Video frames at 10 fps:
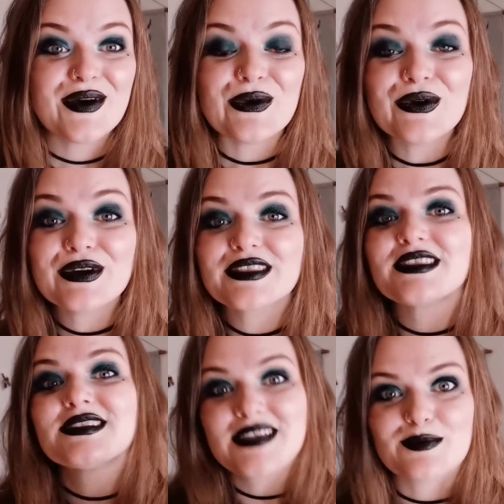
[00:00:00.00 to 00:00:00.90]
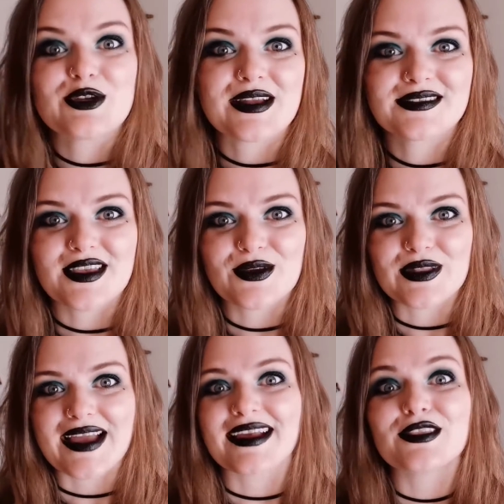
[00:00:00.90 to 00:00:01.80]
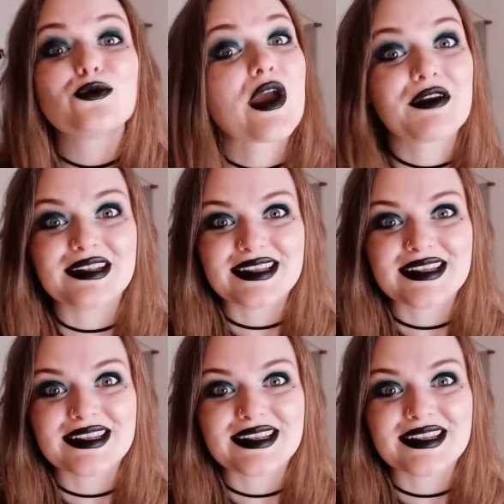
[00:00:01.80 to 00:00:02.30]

or the subjects that you like at the very